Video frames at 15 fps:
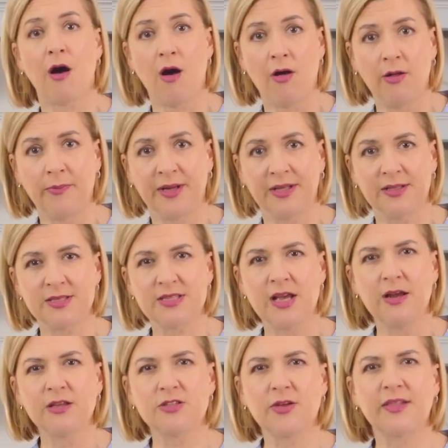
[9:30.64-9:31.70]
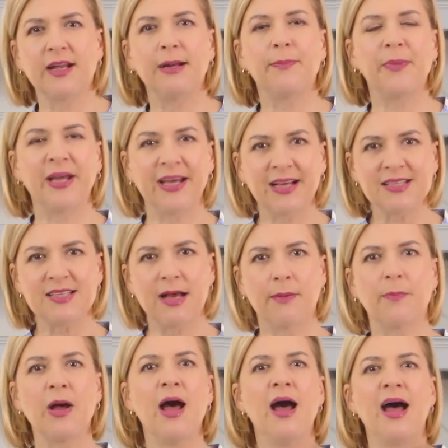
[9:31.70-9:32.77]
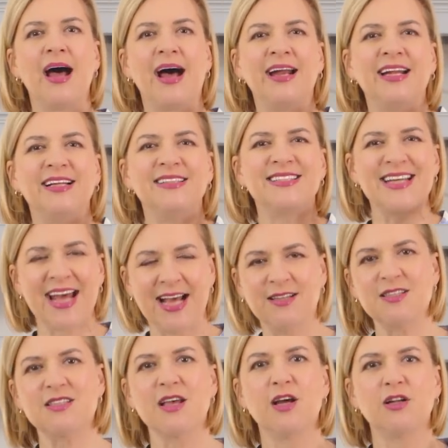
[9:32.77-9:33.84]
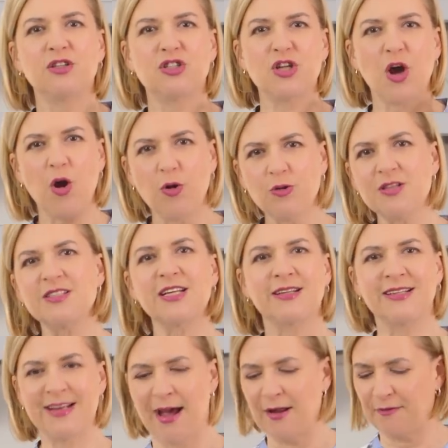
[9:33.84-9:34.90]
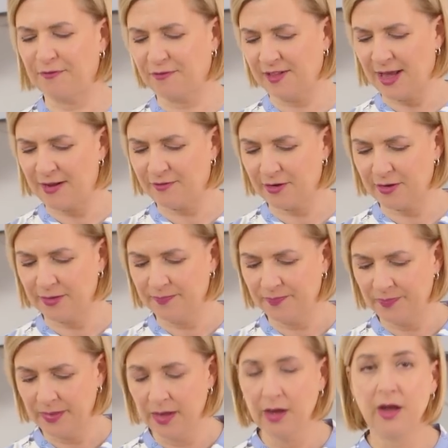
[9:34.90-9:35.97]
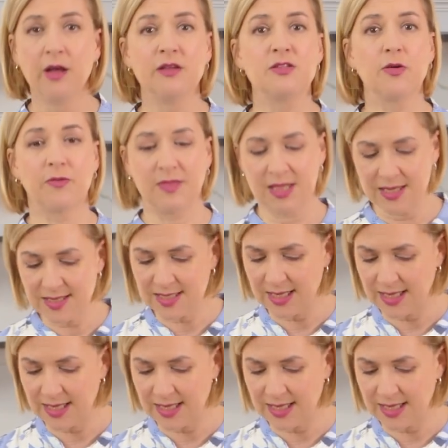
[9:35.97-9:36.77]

almonds so that it picks up an intense toasted nut flavor. So this